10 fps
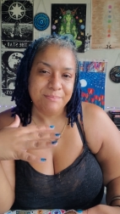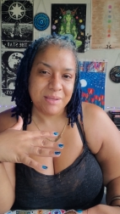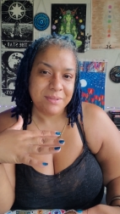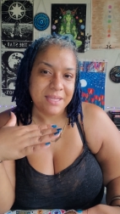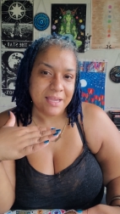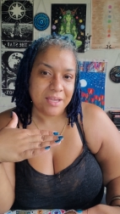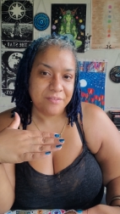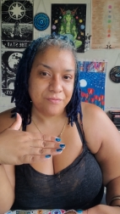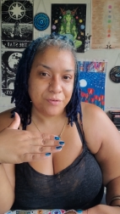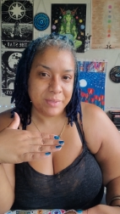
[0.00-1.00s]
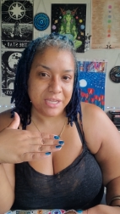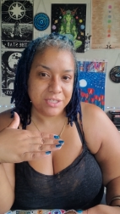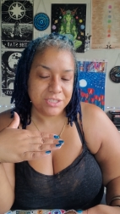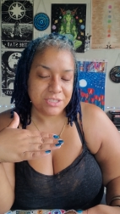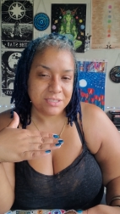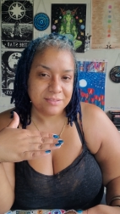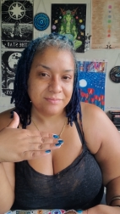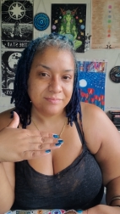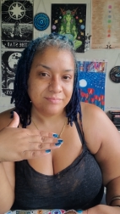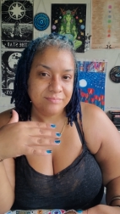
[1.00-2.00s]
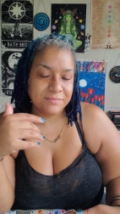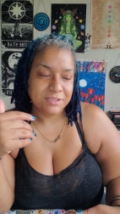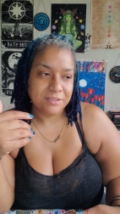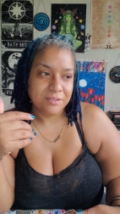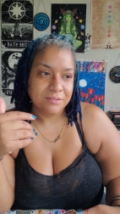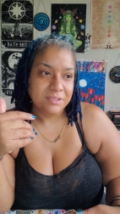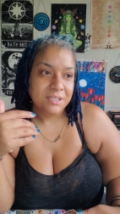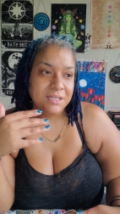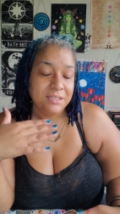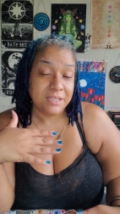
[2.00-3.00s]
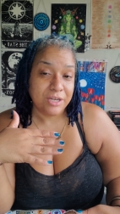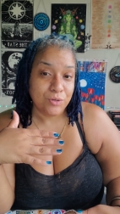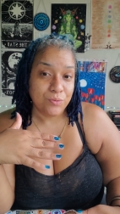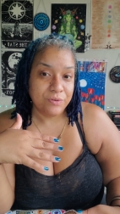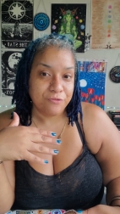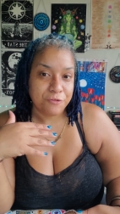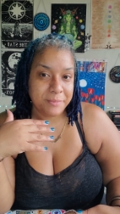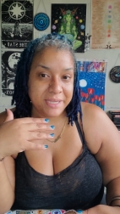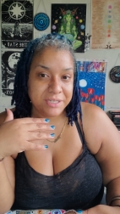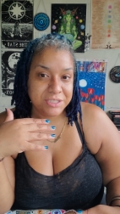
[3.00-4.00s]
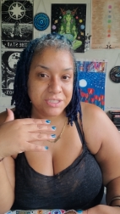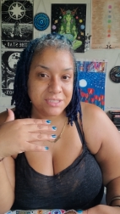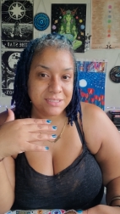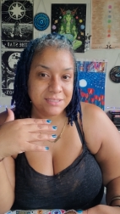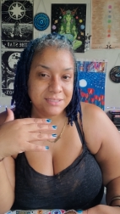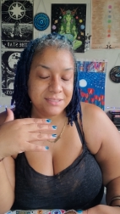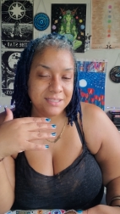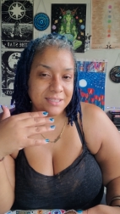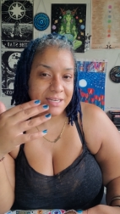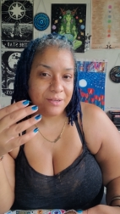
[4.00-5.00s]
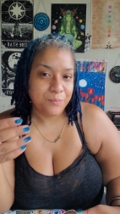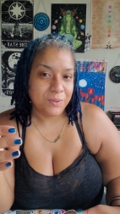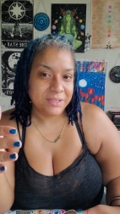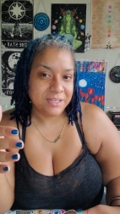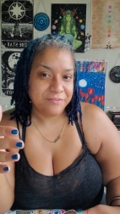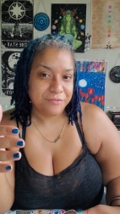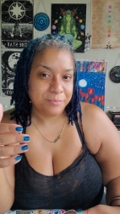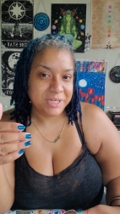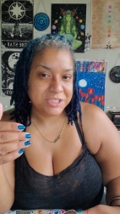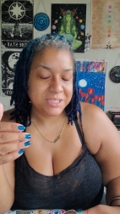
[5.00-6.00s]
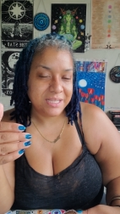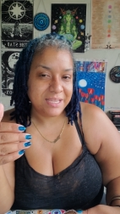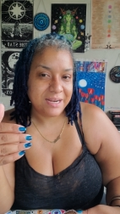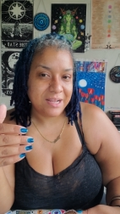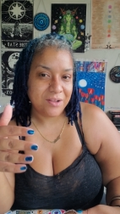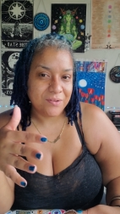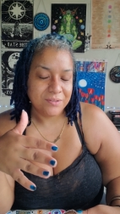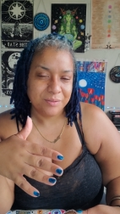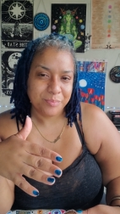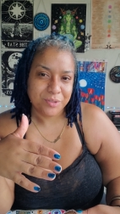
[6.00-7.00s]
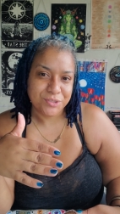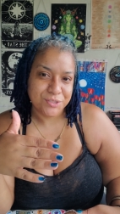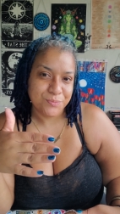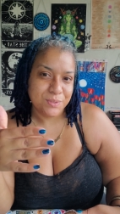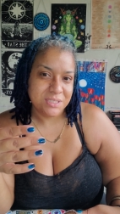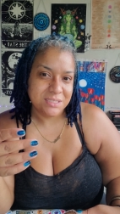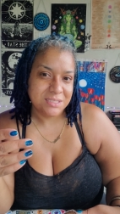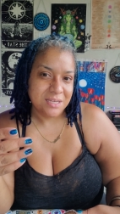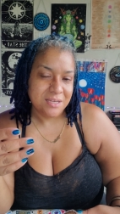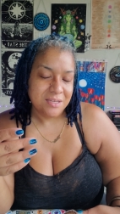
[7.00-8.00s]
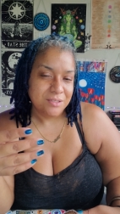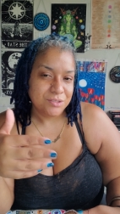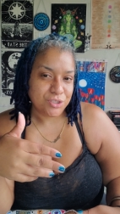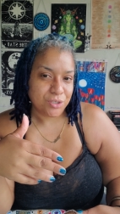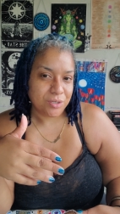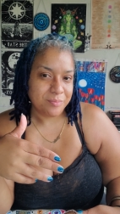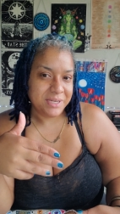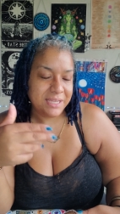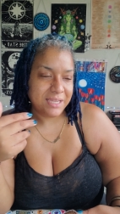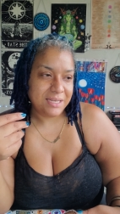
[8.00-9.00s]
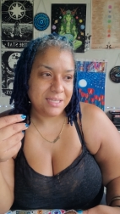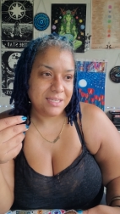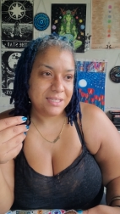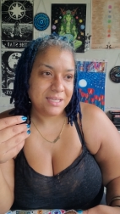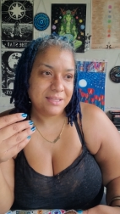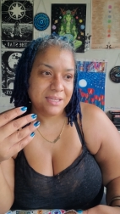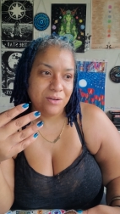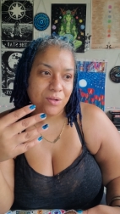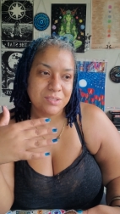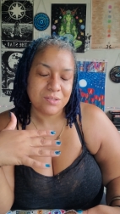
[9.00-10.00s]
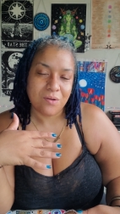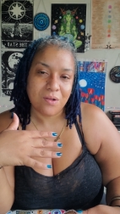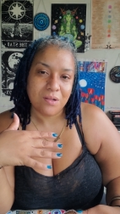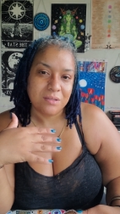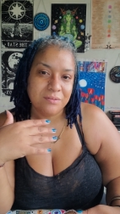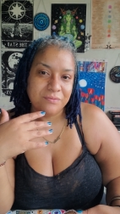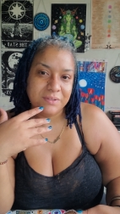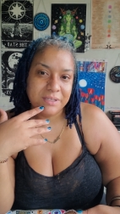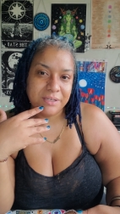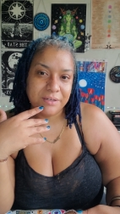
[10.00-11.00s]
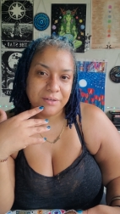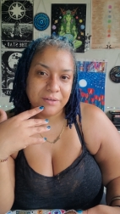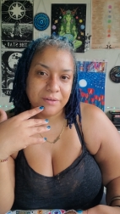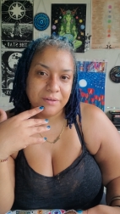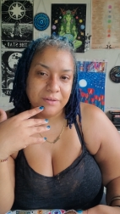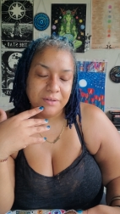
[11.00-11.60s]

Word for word: maybe they had information, you know, they knew information and they didn't want that information to get out. The person was terminated and they lost all of their